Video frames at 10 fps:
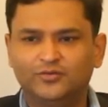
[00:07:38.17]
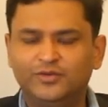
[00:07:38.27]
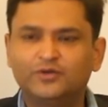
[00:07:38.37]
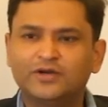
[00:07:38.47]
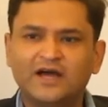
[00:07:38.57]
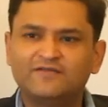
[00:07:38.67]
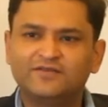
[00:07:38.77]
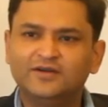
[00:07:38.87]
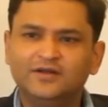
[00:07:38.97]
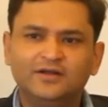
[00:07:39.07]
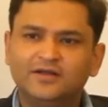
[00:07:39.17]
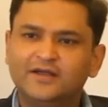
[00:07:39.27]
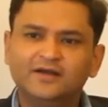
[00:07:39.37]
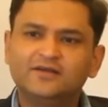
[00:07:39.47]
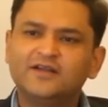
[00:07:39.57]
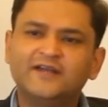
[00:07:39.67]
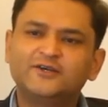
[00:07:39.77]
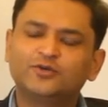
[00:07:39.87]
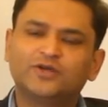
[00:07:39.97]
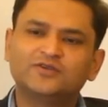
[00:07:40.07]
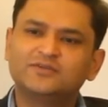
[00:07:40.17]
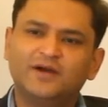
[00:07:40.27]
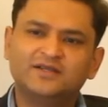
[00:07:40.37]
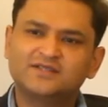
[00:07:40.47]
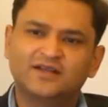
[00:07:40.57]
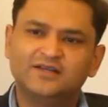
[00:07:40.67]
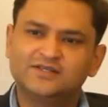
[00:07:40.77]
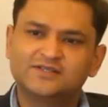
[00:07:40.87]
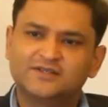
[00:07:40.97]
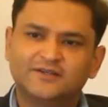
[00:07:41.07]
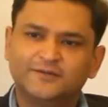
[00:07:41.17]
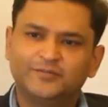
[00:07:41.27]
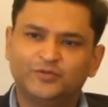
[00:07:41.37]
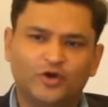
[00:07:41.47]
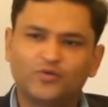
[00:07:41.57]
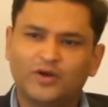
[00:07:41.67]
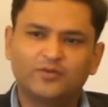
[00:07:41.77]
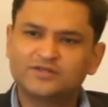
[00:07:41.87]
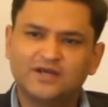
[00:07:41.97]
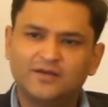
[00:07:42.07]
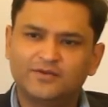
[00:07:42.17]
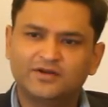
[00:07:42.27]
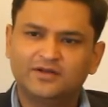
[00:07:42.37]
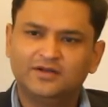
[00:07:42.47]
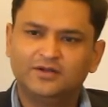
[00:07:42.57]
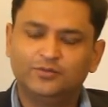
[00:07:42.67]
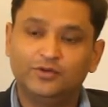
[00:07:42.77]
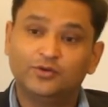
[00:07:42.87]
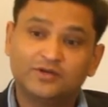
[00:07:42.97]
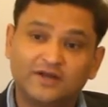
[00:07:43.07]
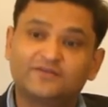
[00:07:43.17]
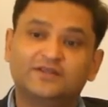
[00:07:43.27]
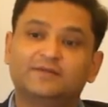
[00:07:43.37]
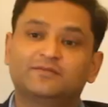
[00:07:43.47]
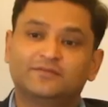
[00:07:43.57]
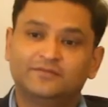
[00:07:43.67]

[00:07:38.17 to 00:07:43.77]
We could have killed 92,000 Pakistanis. Not one was harmed. We looked after them.